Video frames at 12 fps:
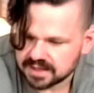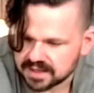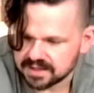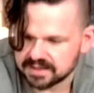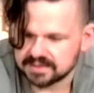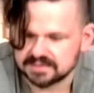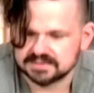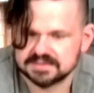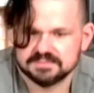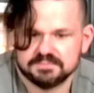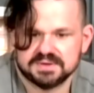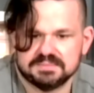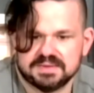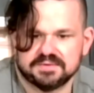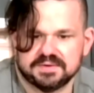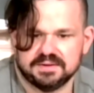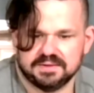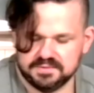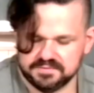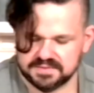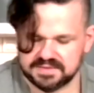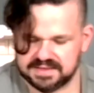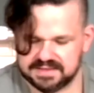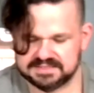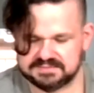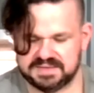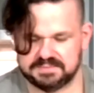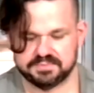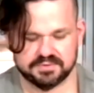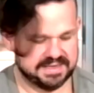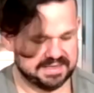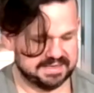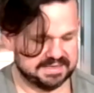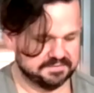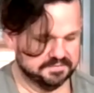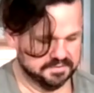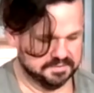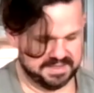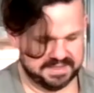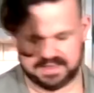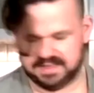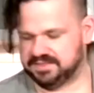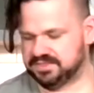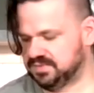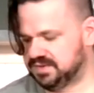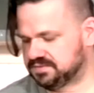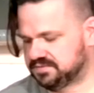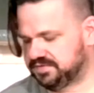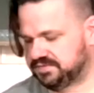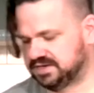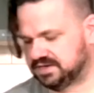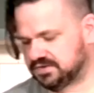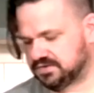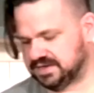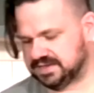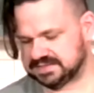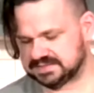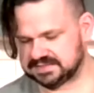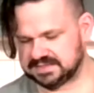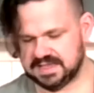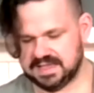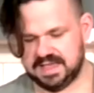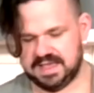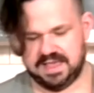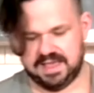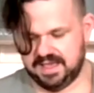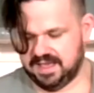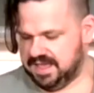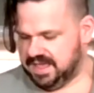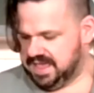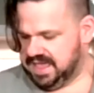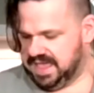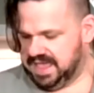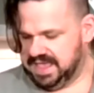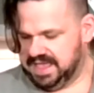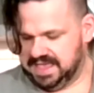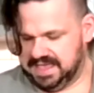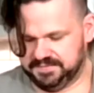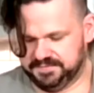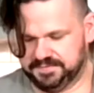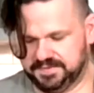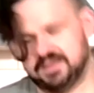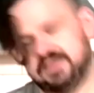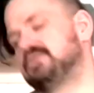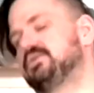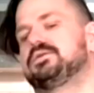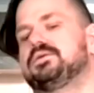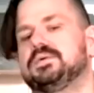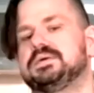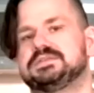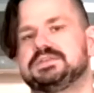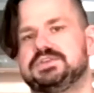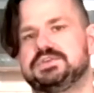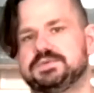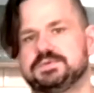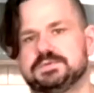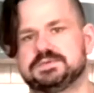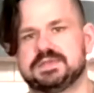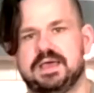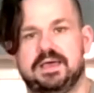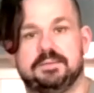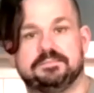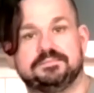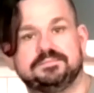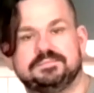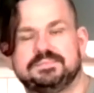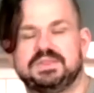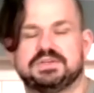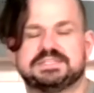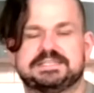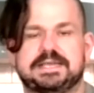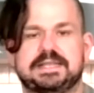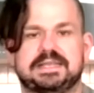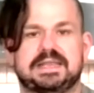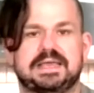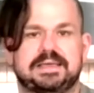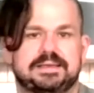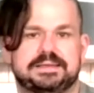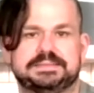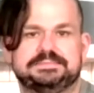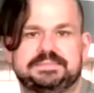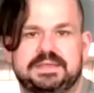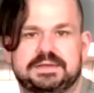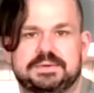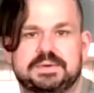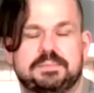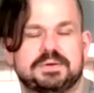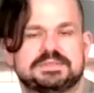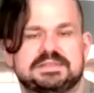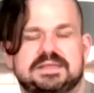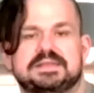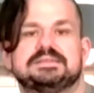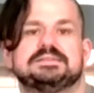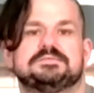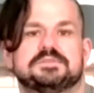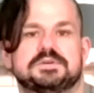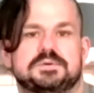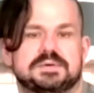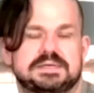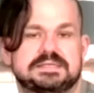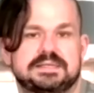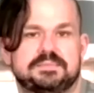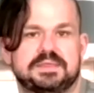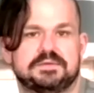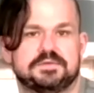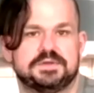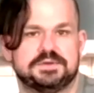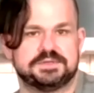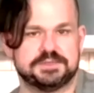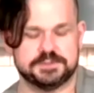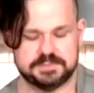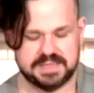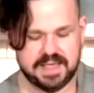and bring my griddle over that has been preheating for me at 350 degrees. If you're going to use um, your skillet like a you know a person that isn't recording something for YouTube,